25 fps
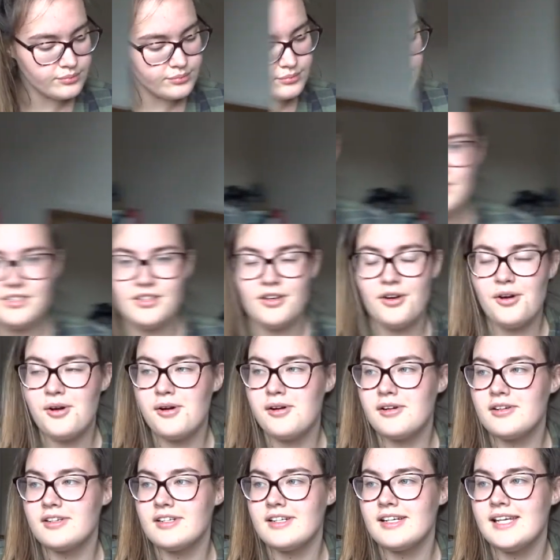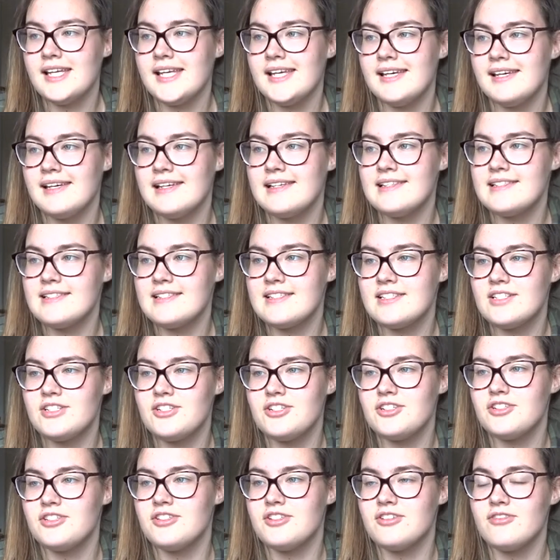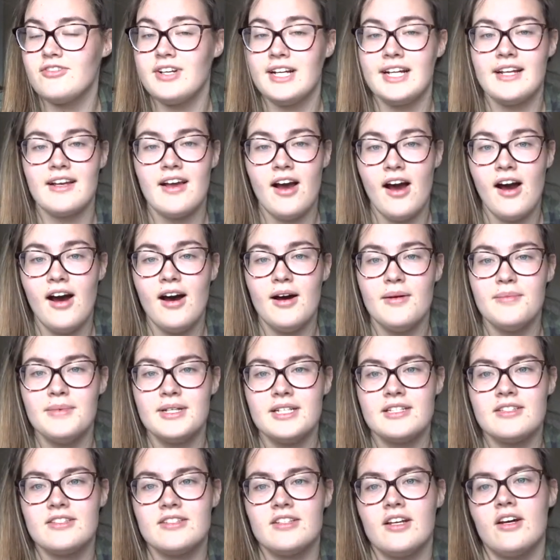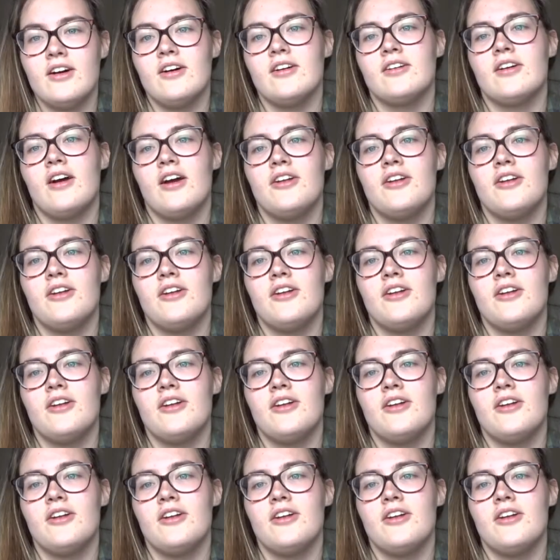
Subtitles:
That song is just a really calming song.